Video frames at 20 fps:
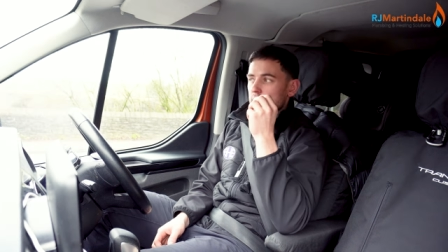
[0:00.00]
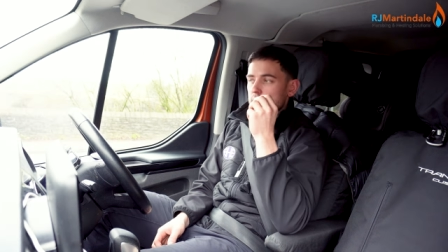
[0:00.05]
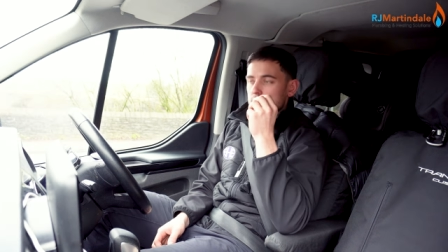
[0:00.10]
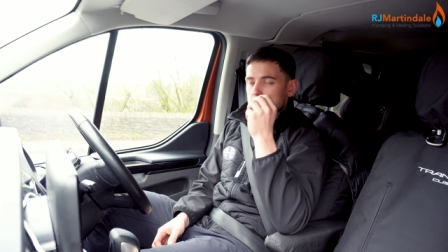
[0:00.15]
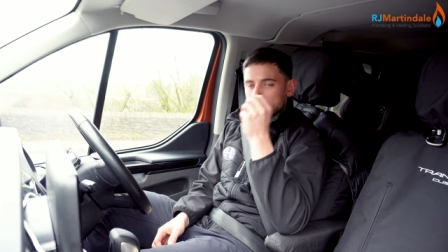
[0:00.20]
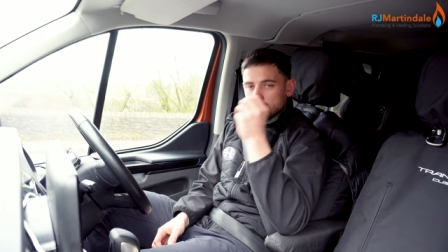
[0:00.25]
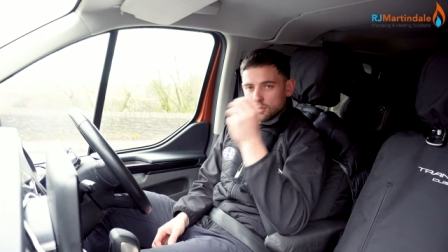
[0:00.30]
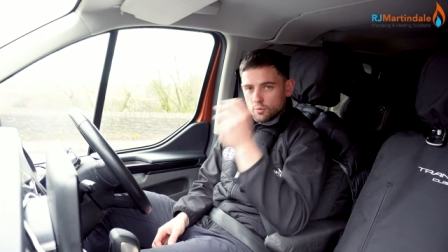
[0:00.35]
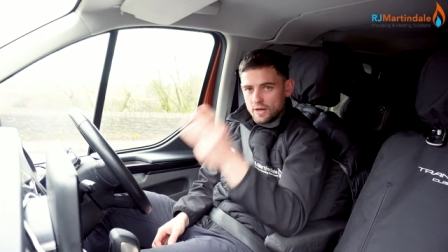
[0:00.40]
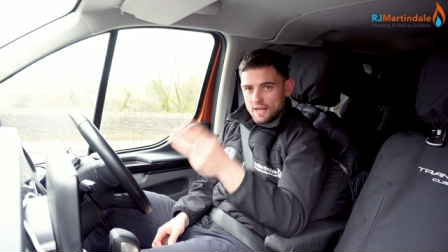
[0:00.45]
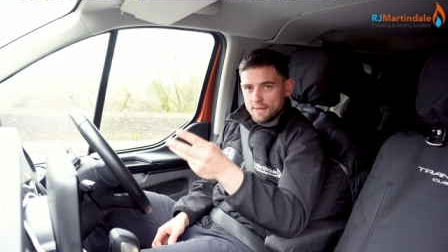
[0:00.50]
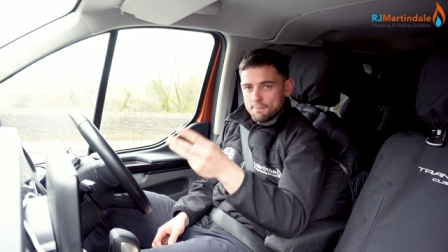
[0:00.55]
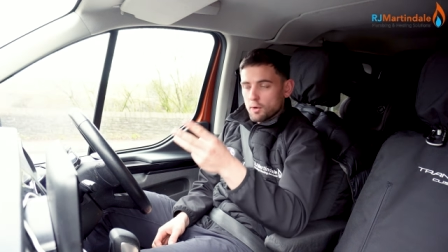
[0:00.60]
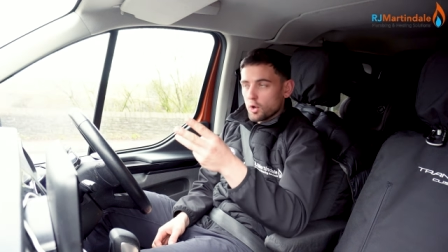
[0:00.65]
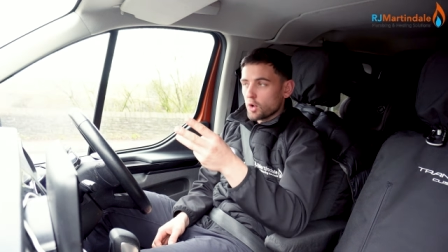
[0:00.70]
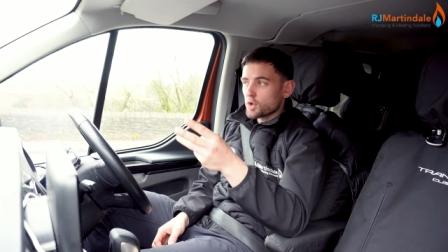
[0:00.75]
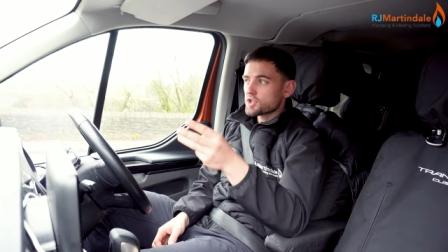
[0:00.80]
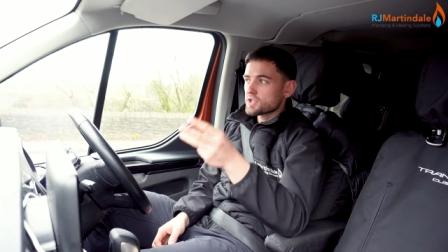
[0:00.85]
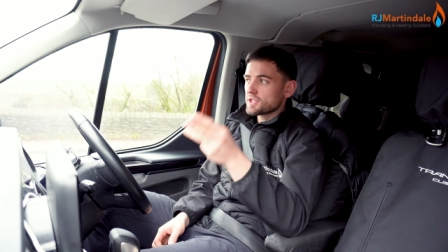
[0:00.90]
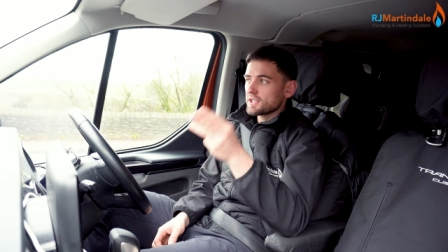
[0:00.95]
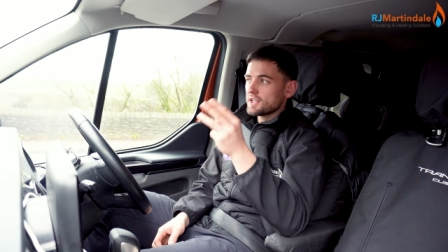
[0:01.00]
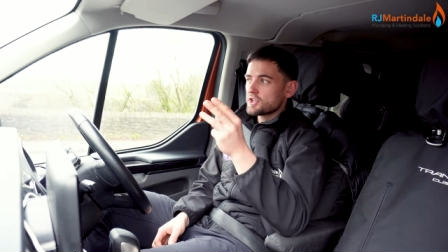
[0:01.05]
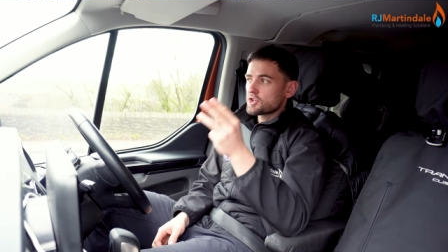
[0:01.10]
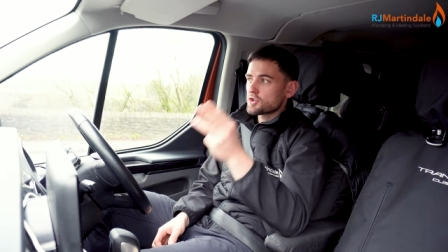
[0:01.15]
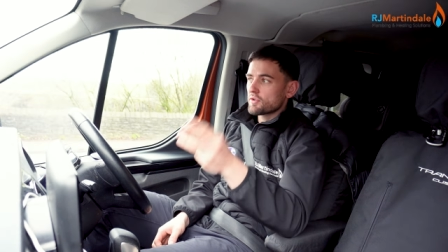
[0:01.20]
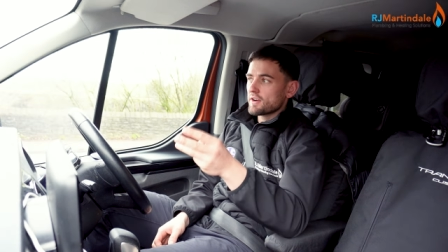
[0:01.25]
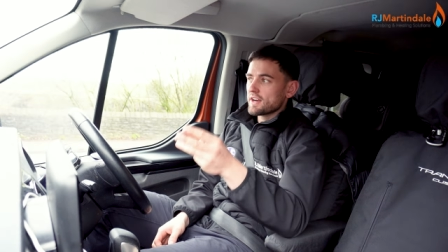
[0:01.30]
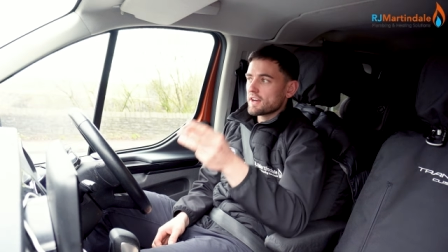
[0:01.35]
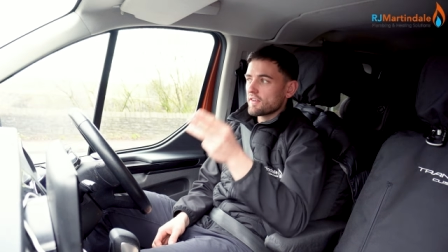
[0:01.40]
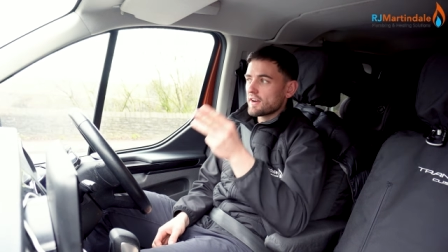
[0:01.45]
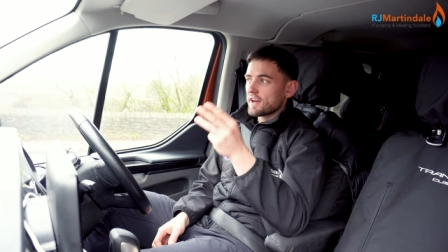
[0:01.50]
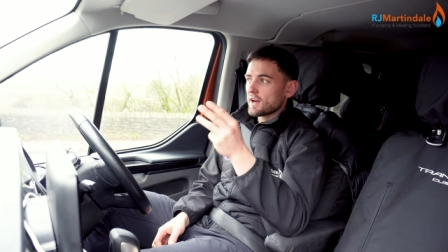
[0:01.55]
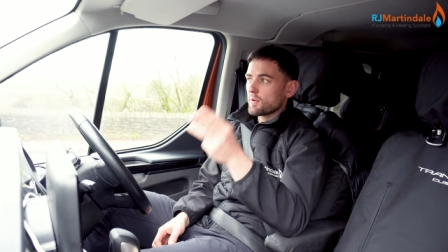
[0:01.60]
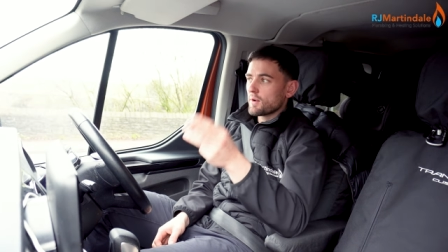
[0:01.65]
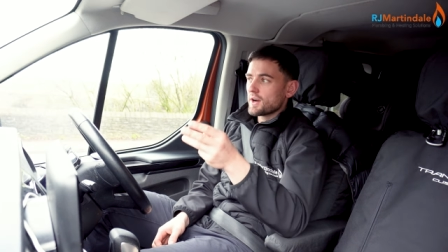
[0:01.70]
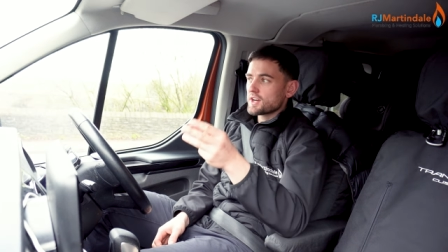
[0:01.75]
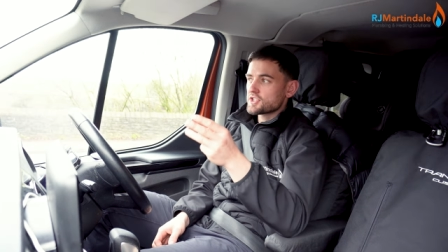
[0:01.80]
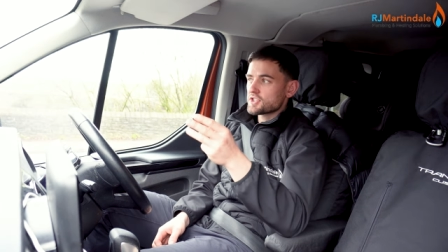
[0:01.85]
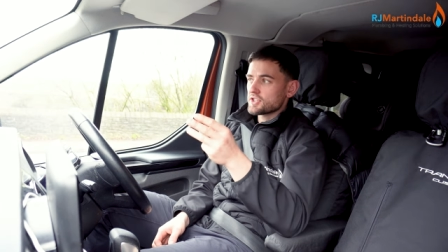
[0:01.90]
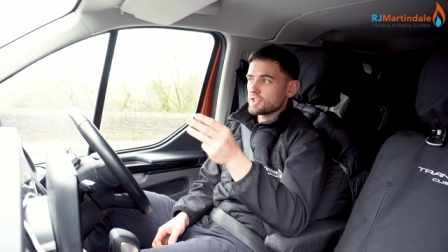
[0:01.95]
three emotionally triggering
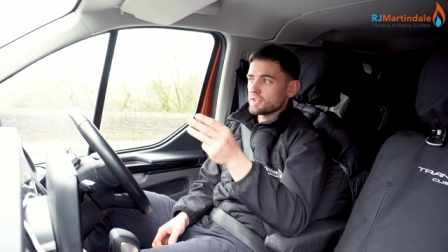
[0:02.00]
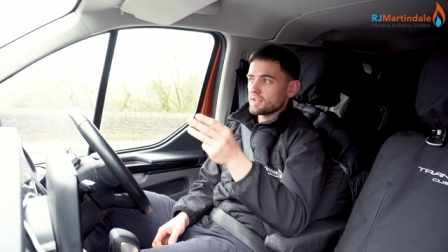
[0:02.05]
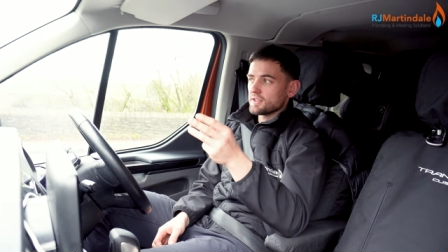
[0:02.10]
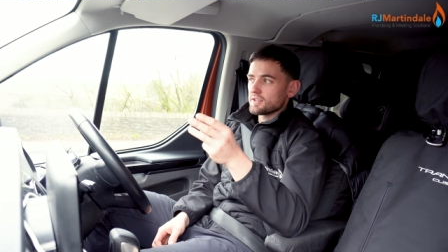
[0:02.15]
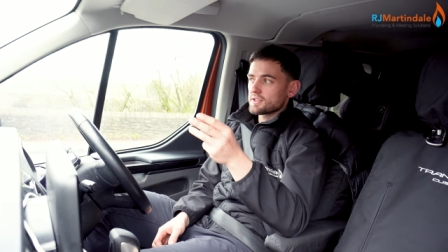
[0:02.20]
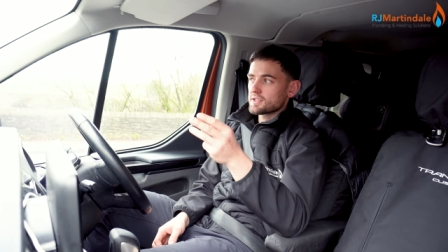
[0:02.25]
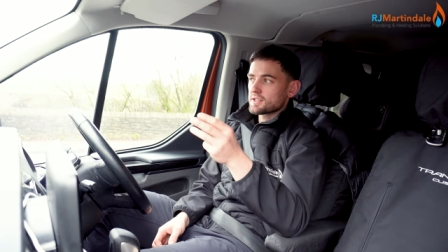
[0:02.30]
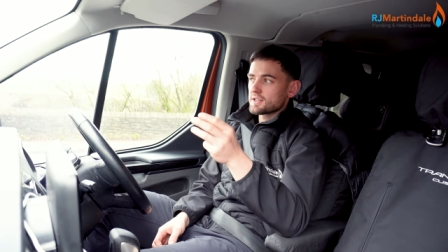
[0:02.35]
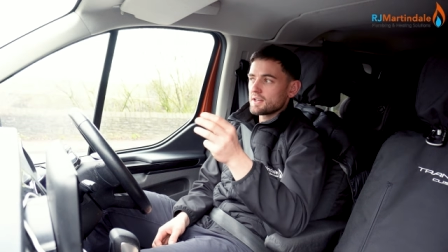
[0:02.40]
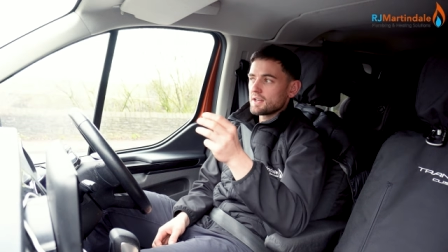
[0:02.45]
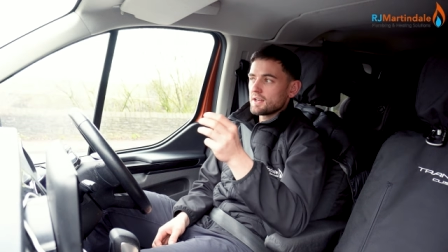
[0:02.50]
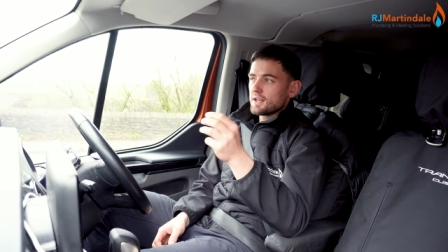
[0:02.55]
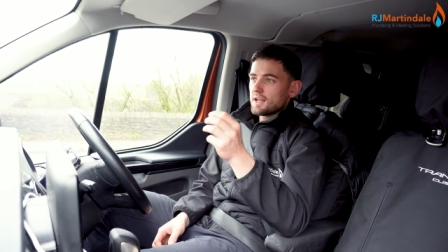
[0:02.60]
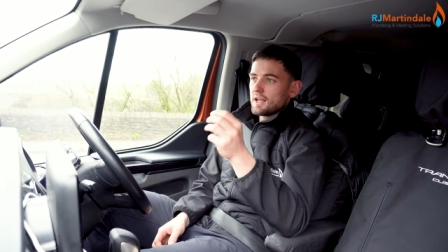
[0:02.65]
questions,